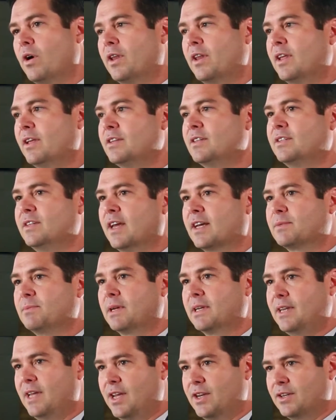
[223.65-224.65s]
what is the
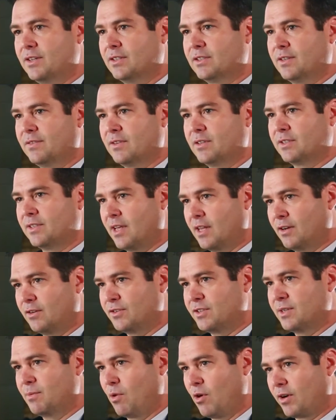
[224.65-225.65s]
expectations of the
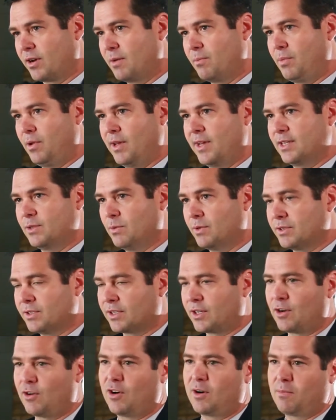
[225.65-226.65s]
sellers in the marketplace,
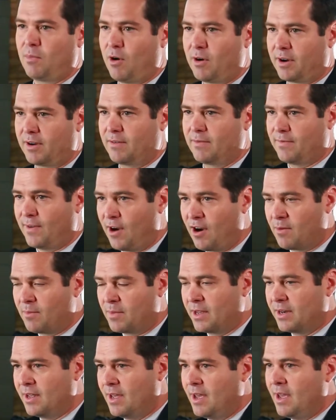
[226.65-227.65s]
what's the current market
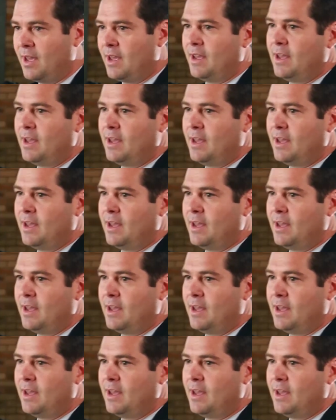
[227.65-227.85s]
environment.